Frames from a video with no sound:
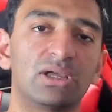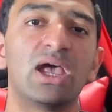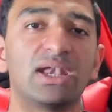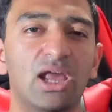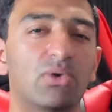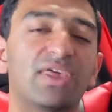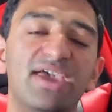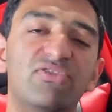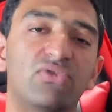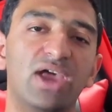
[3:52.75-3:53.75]
Now with
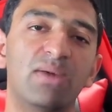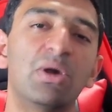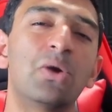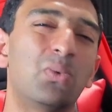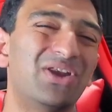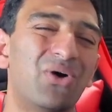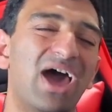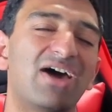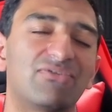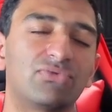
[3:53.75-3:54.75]
A-Frame, we don't
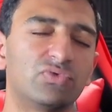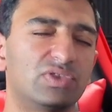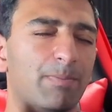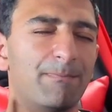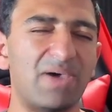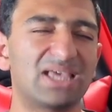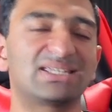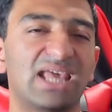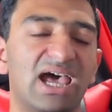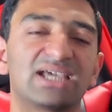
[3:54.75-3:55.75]
have the best
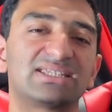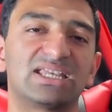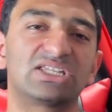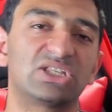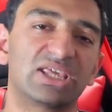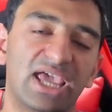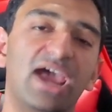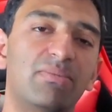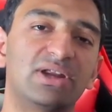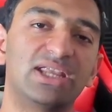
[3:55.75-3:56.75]
access to the
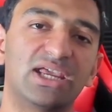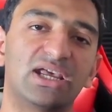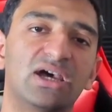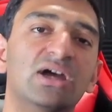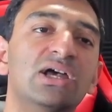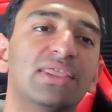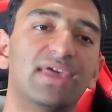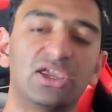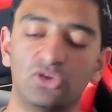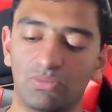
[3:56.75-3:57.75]
camera data that
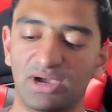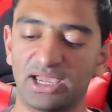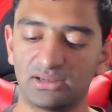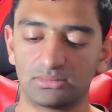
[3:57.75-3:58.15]
you might,